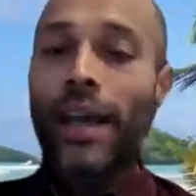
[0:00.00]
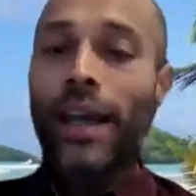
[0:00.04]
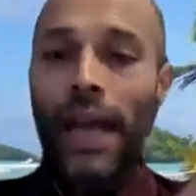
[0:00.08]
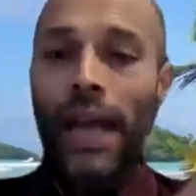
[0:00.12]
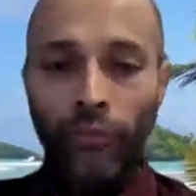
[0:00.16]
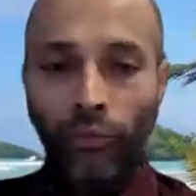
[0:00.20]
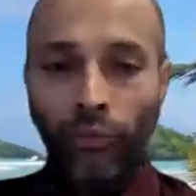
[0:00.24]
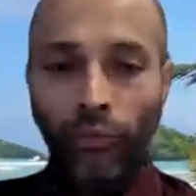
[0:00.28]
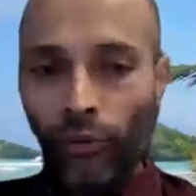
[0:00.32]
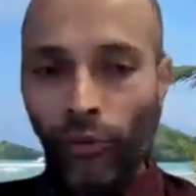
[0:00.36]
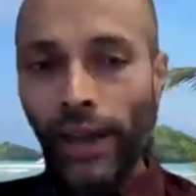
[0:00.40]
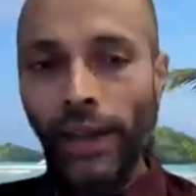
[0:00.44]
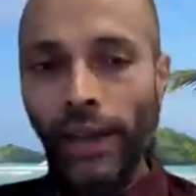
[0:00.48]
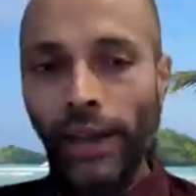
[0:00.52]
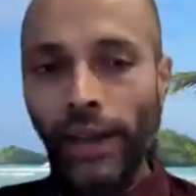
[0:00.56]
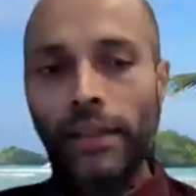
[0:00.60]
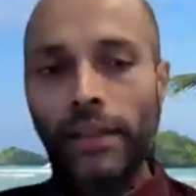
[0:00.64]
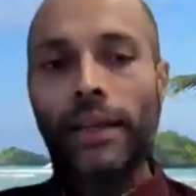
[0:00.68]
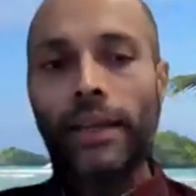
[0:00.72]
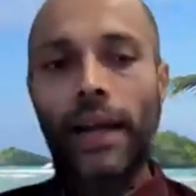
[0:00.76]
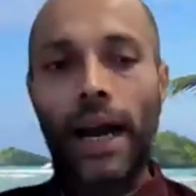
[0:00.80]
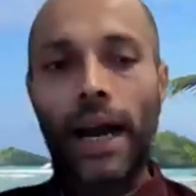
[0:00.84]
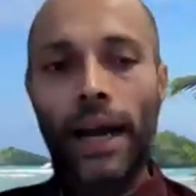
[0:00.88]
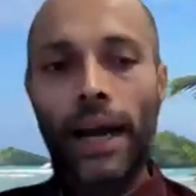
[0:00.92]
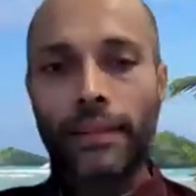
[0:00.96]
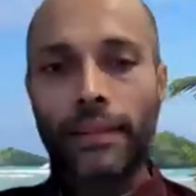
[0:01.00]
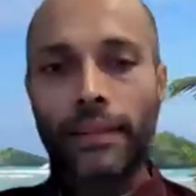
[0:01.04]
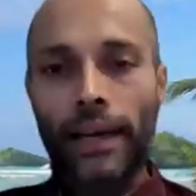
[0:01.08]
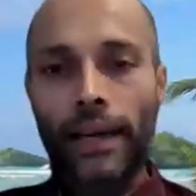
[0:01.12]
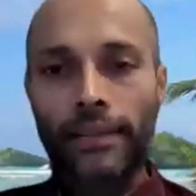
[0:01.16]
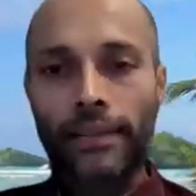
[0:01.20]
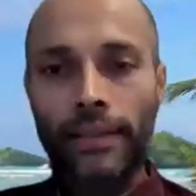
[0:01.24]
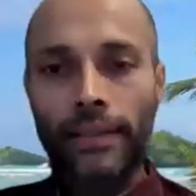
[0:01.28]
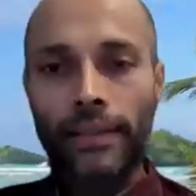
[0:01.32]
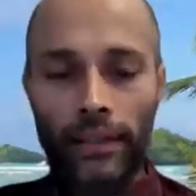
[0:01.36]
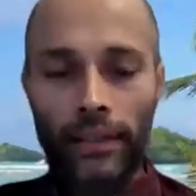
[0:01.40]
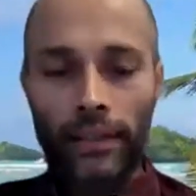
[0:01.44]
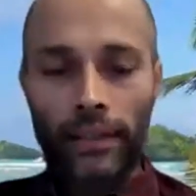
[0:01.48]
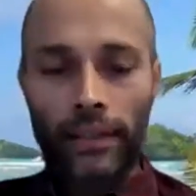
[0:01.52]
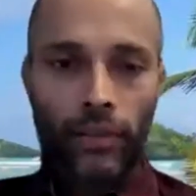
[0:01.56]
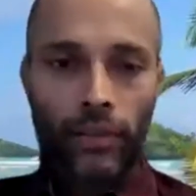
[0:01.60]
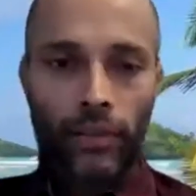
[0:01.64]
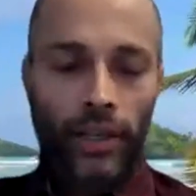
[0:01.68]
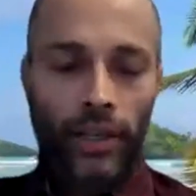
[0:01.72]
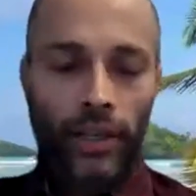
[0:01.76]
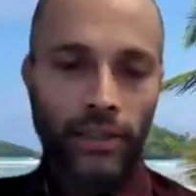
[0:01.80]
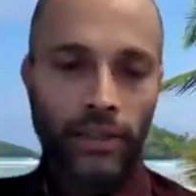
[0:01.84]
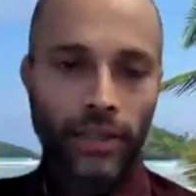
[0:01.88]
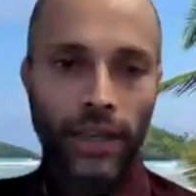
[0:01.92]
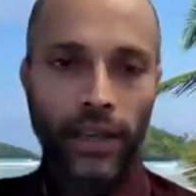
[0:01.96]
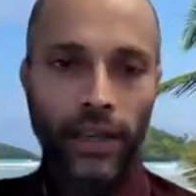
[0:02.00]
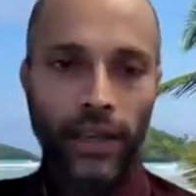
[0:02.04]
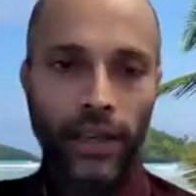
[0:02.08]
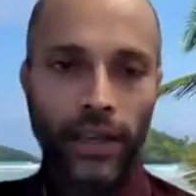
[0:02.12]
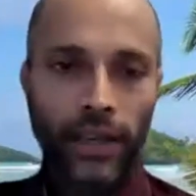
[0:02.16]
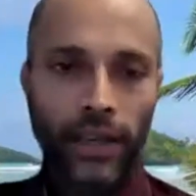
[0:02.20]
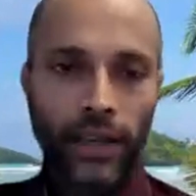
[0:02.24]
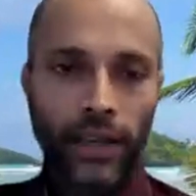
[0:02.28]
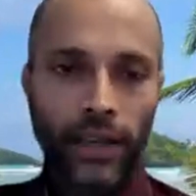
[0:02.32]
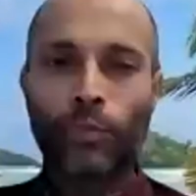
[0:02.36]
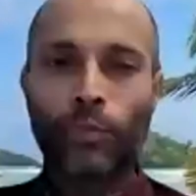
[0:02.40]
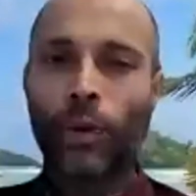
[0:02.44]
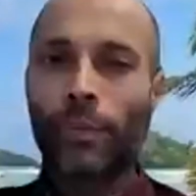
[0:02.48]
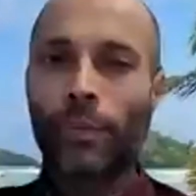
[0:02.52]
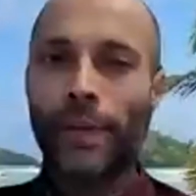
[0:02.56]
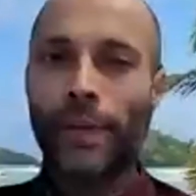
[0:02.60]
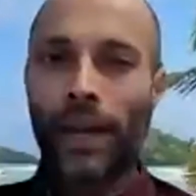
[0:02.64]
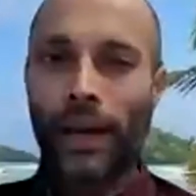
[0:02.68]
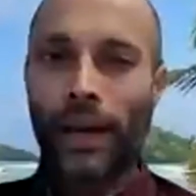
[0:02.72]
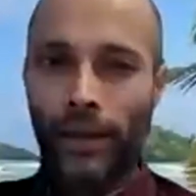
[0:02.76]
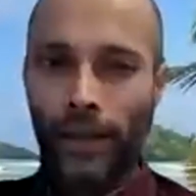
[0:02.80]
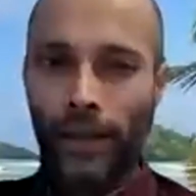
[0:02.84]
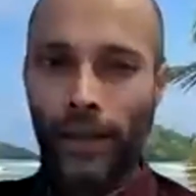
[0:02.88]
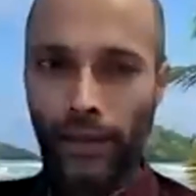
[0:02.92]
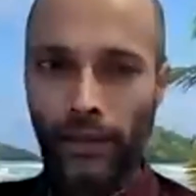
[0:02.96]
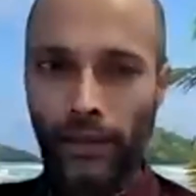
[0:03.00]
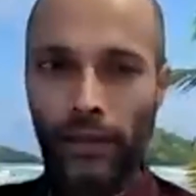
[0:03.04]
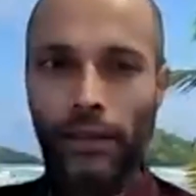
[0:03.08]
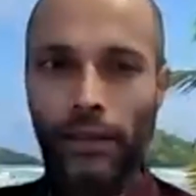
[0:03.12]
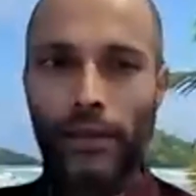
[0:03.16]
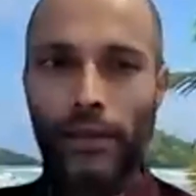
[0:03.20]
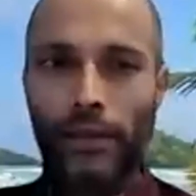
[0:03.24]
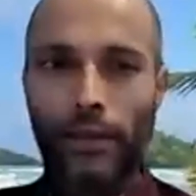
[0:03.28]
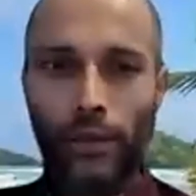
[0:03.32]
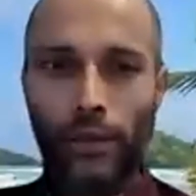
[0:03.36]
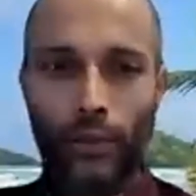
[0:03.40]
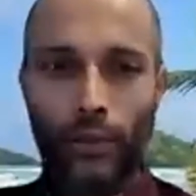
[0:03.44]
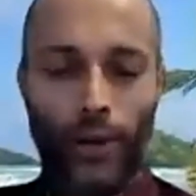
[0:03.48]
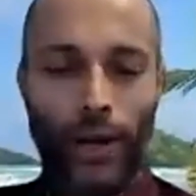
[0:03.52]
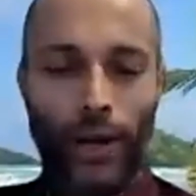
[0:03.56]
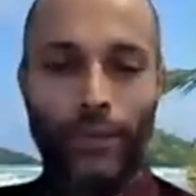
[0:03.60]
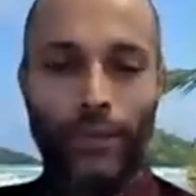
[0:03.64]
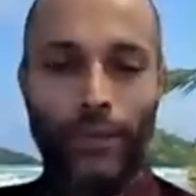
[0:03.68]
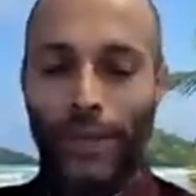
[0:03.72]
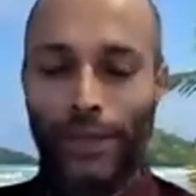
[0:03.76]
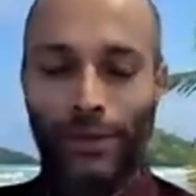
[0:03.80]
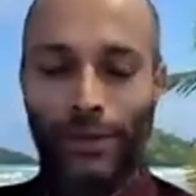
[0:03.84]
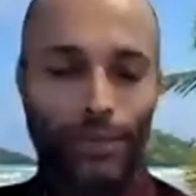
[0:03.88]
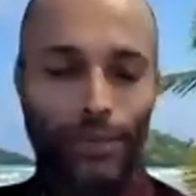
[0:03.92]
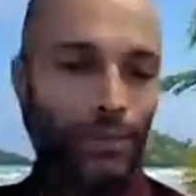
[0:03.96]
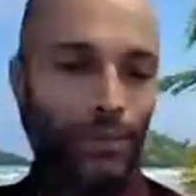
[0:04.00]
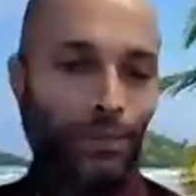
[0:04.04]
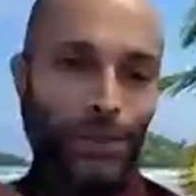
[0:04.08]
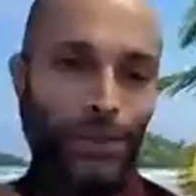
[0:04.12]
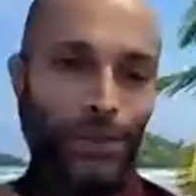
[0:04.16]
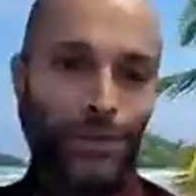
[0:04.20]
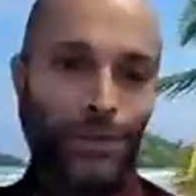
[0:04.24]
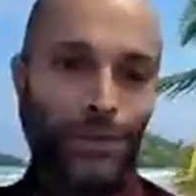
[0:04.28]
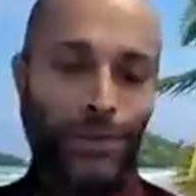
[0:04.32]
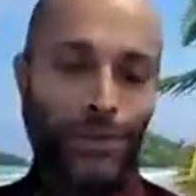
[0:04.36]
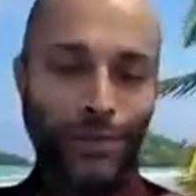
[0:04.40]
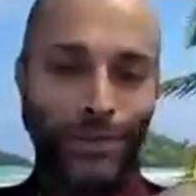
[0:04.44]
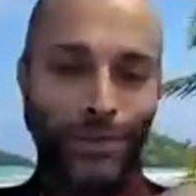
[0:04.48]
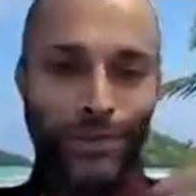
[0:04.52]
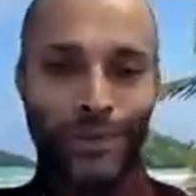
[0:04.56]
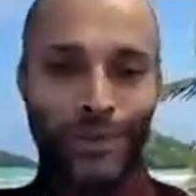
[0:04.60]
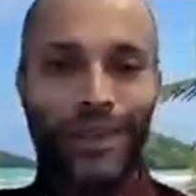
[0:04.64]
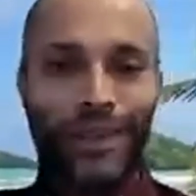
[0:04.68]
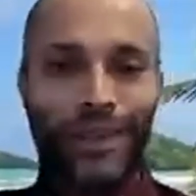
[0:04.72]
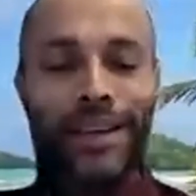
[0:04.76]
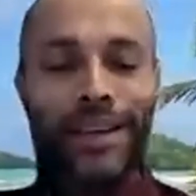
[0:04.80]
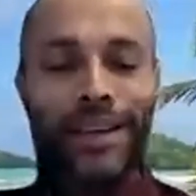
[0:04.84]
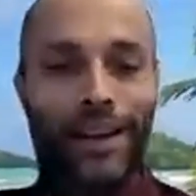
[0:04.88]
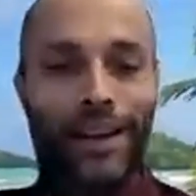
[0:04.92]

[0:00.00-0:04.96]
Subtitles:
And frankly, I think in today's day and age, it's probably unethical to randomize people to